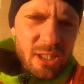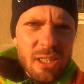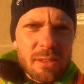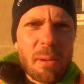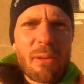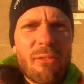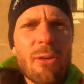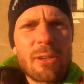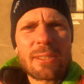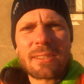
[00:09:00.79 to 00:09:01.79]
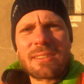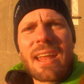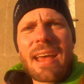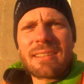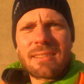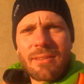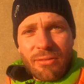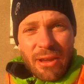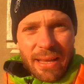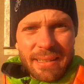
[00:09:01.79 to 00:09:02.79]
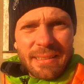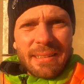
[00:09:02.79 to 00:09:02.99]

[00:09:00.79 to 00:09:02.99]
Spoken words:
just my first test and feel.